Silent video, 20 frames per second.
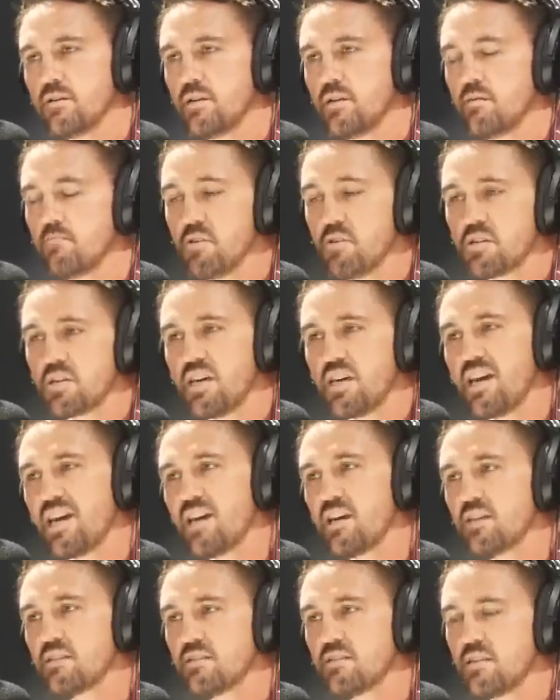I'm like,
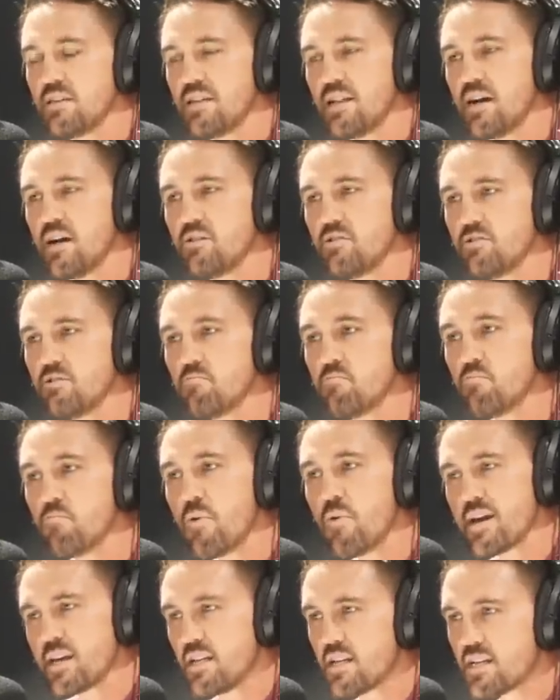yeah, you know, you
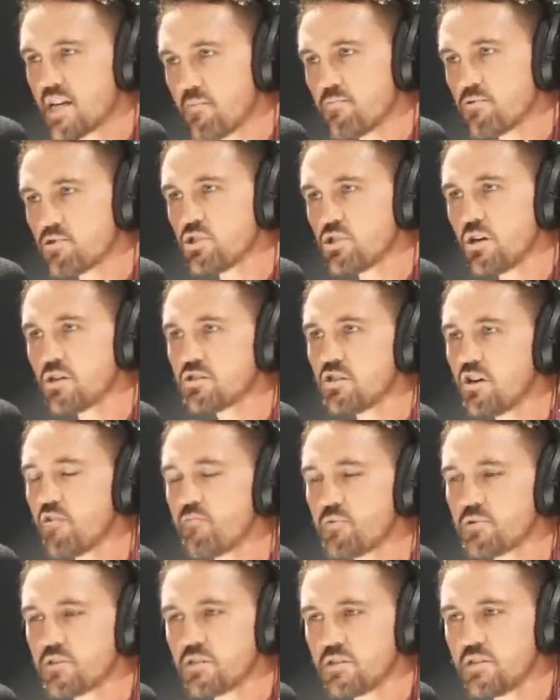might get a couple shots
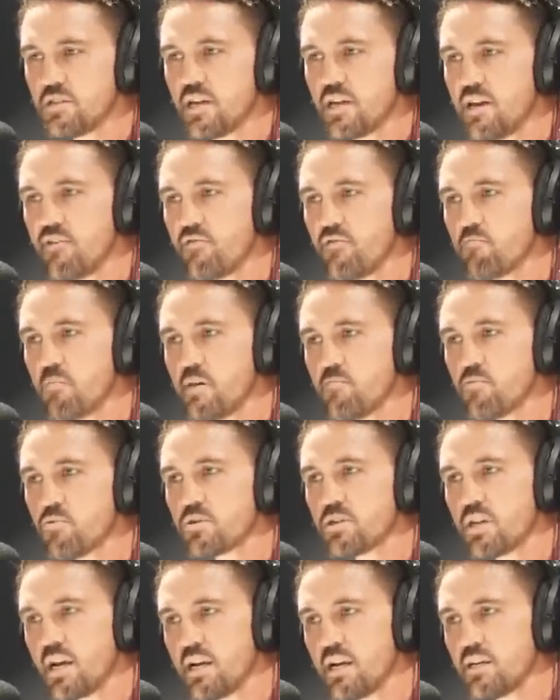off, but the, you know, if you be more
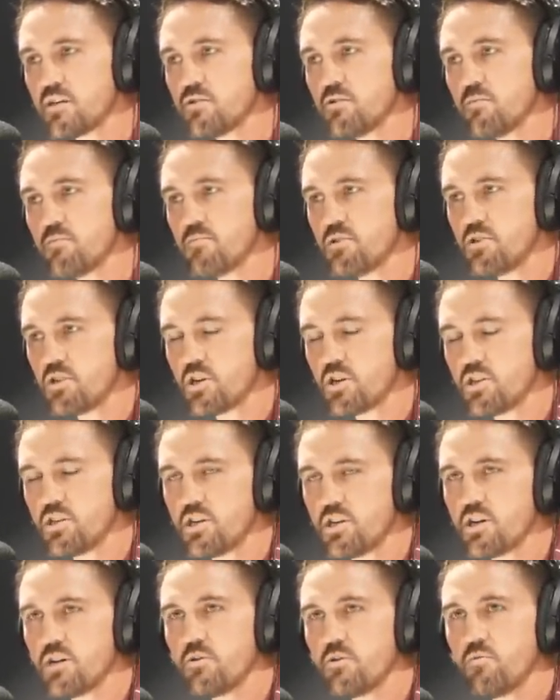technical, you get
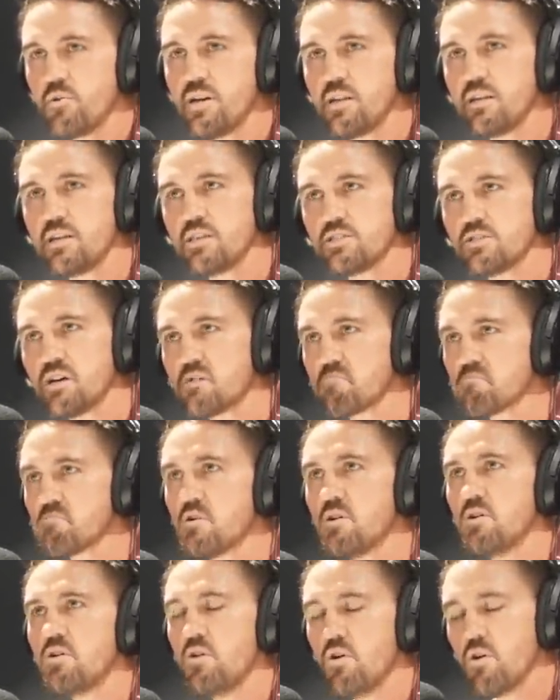you're gonna win. And he's like
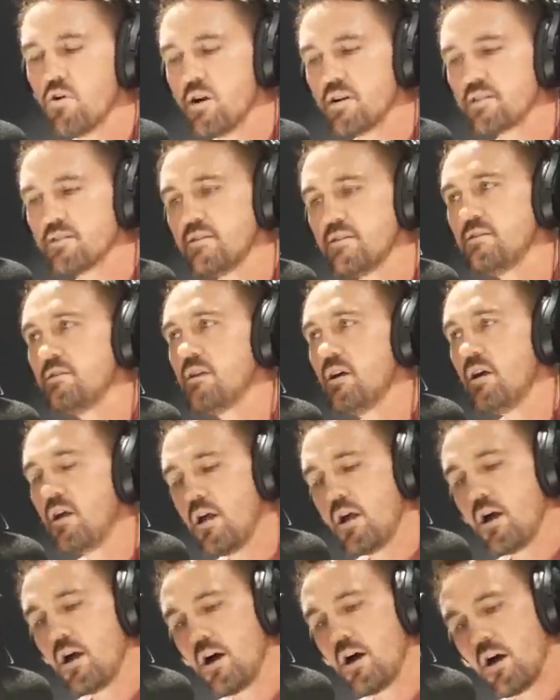all right, then.
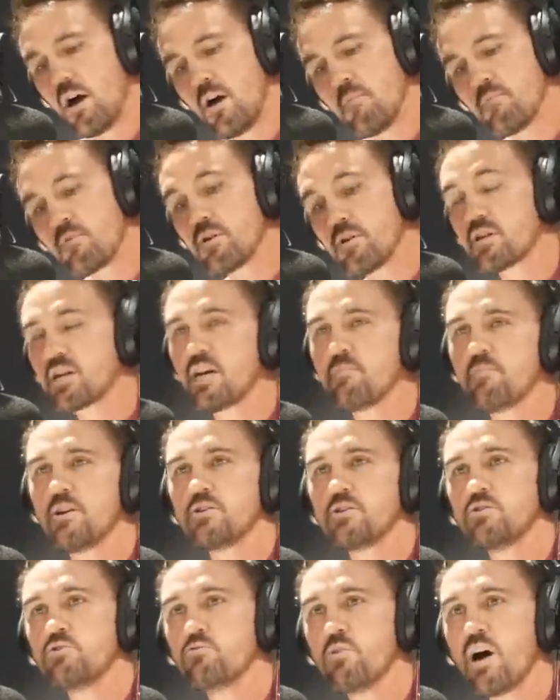I'm going to come
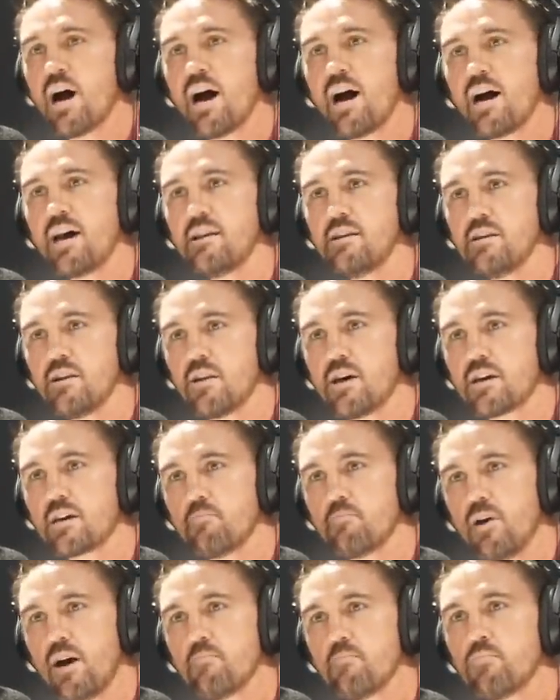at you hard like a
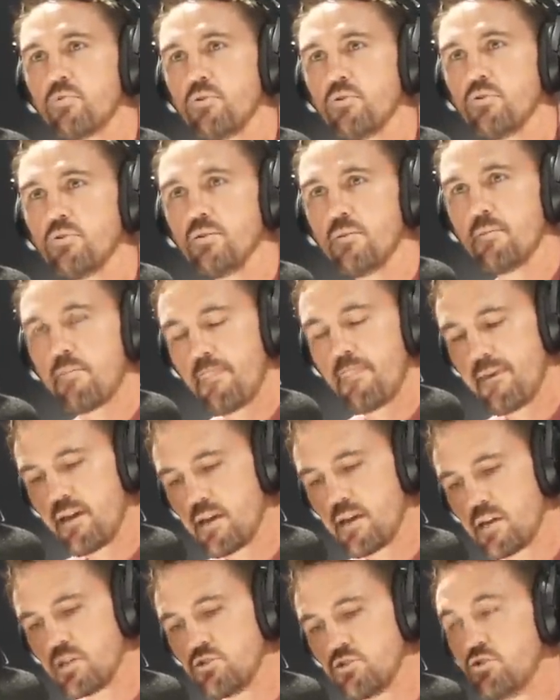pub brawl,
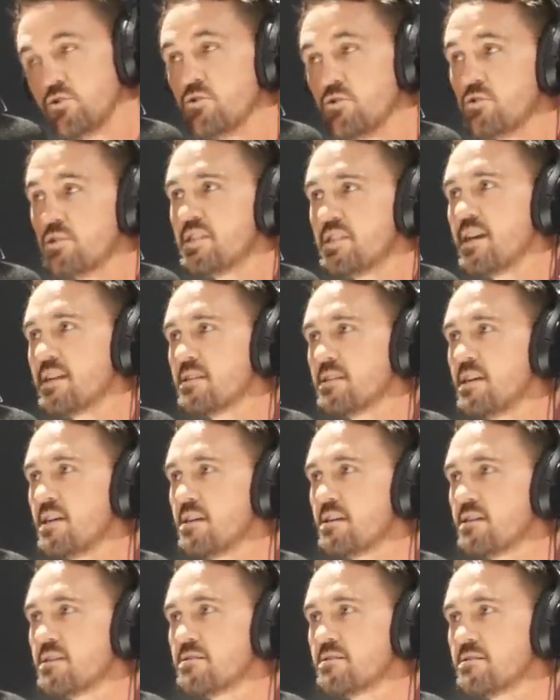and you do the
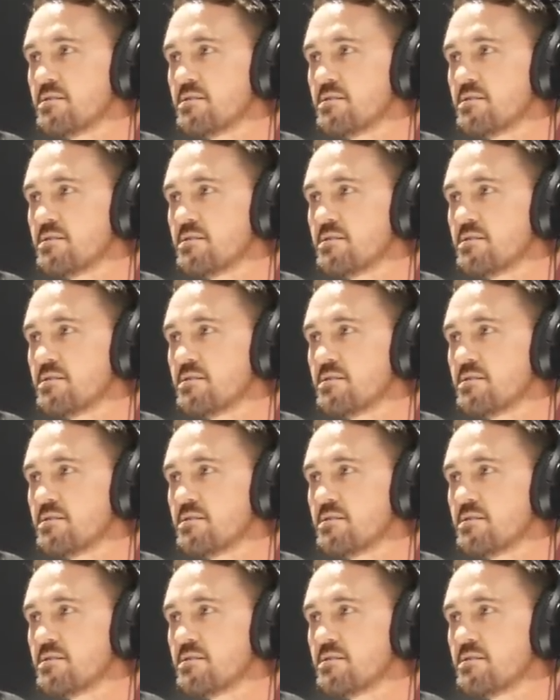technique.